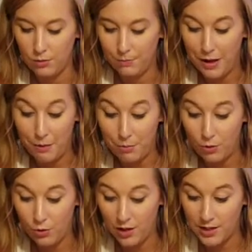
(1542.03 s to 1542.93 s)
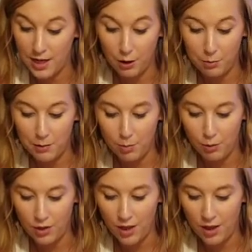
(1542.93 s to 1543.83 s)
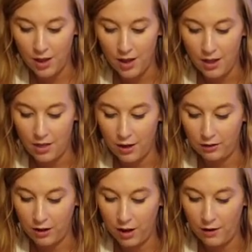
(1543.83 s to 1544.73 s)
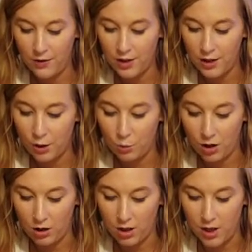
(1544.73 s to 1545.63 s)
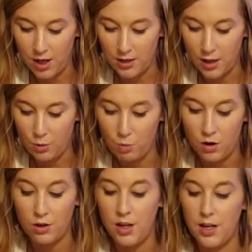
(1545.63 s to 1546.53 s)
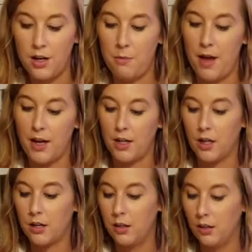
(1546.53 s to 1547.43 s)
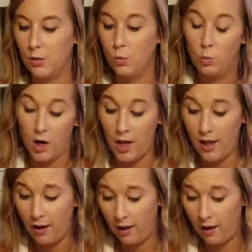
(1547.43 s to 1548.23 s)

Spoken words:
people and tell people that they're loved and they're worth it and they're worthy no matter what,